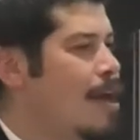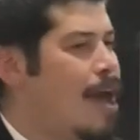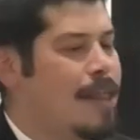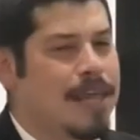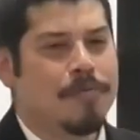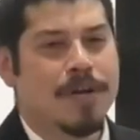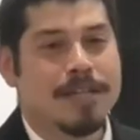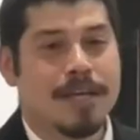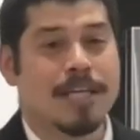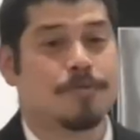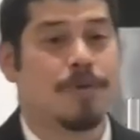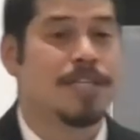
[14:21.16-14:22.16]
And then when he did
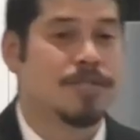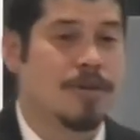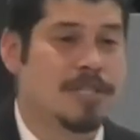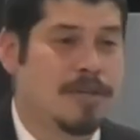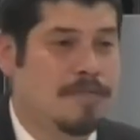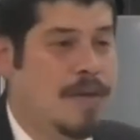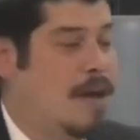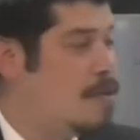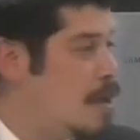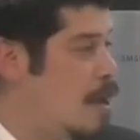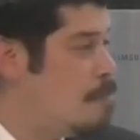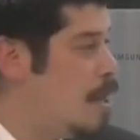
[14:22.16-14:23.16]
his research, he
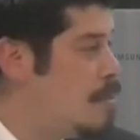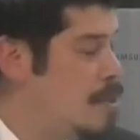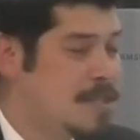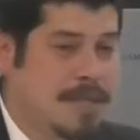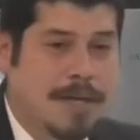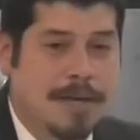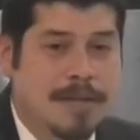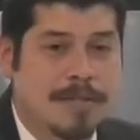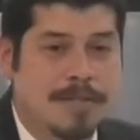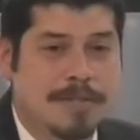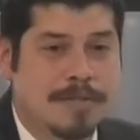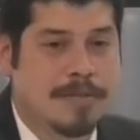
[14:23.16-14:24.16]
found out, man, these
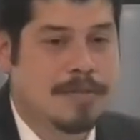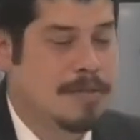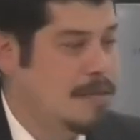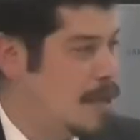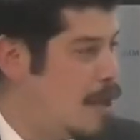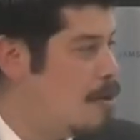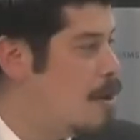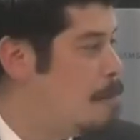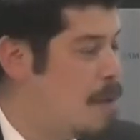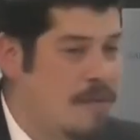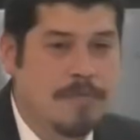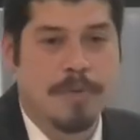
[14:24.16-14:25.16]
kids, they're
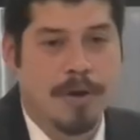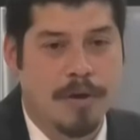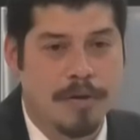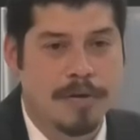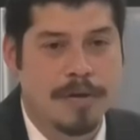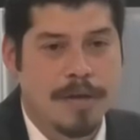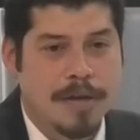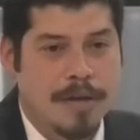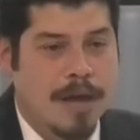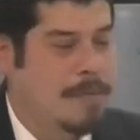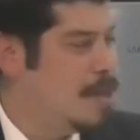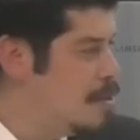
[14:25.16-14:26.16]
above and beyond.
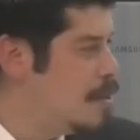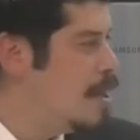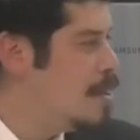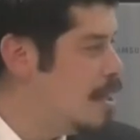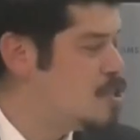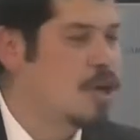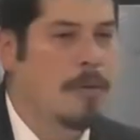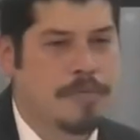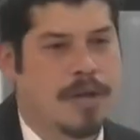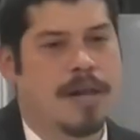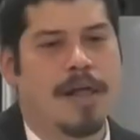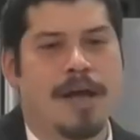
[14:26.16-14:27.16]
I mean, they're, they're top of
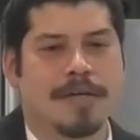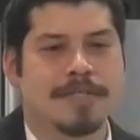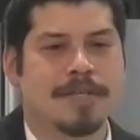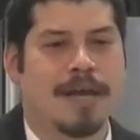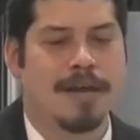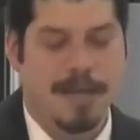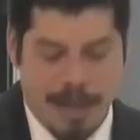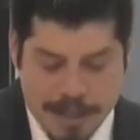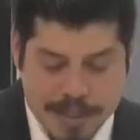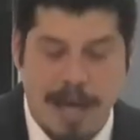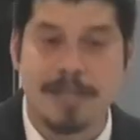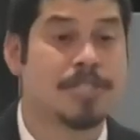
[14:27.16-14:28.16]
the class. And he, he
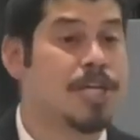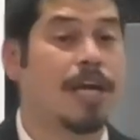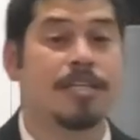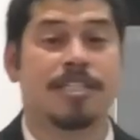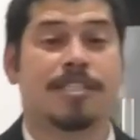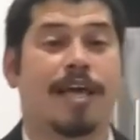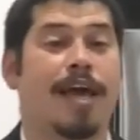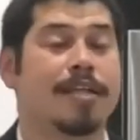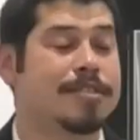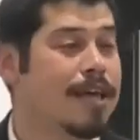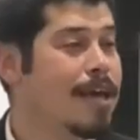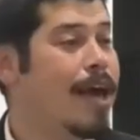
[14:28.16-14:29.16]
started to change his
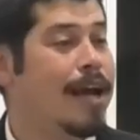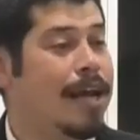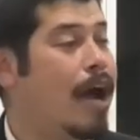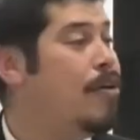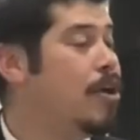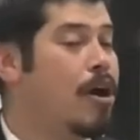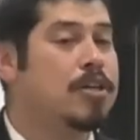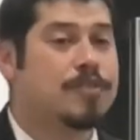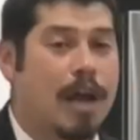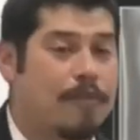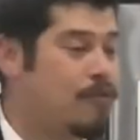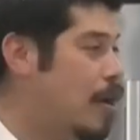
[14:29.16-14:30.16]
stance. And now he goes
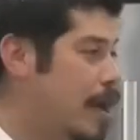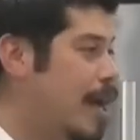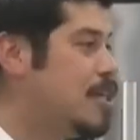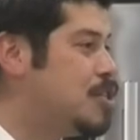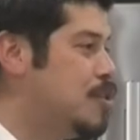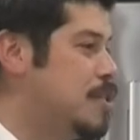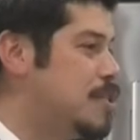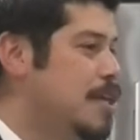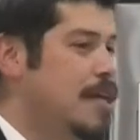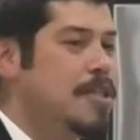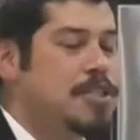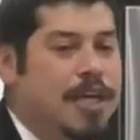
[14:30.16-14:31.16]
throughout throughout countries
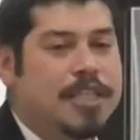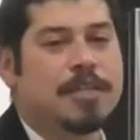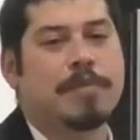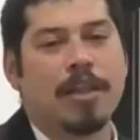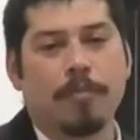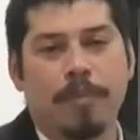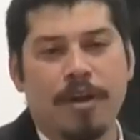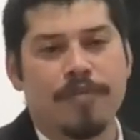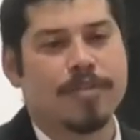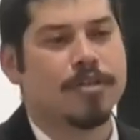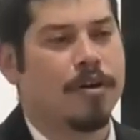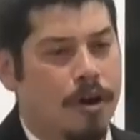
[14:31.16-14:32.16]
teaching about the
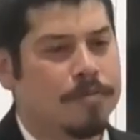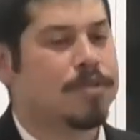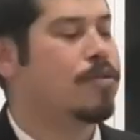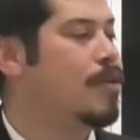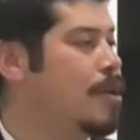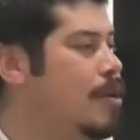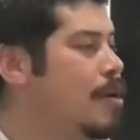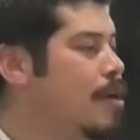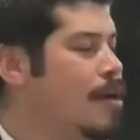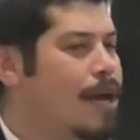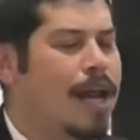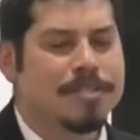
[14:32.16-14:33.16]
benefits of homeschooling.
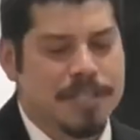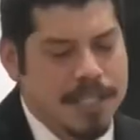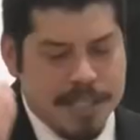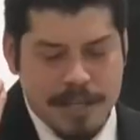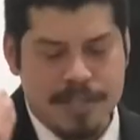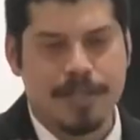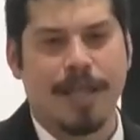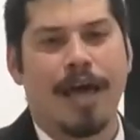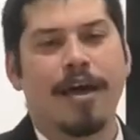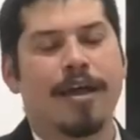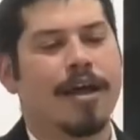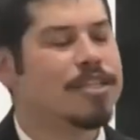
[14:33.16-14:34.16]
And I was listening to
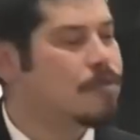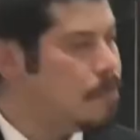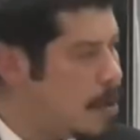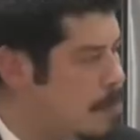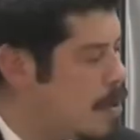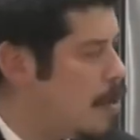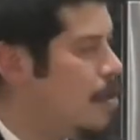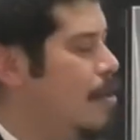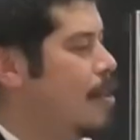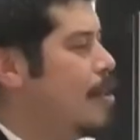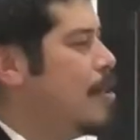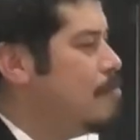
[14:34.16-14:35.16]
that, and I just remember,
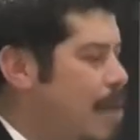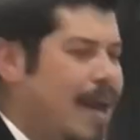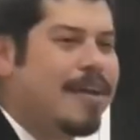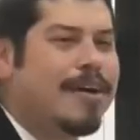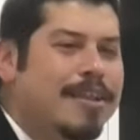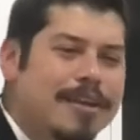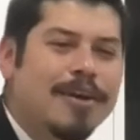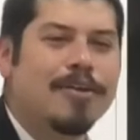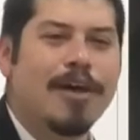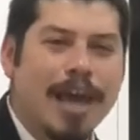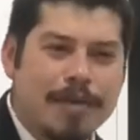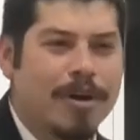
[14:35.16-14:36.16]
man, I didn't
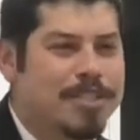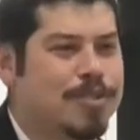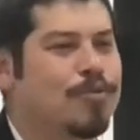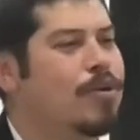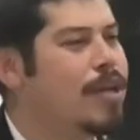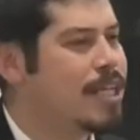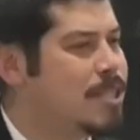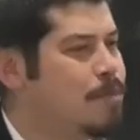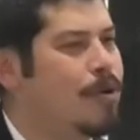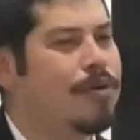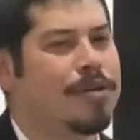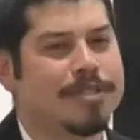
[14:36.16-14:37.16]
like my schooling
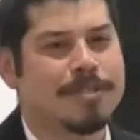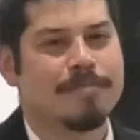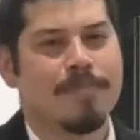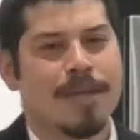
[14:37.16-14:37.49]
experience.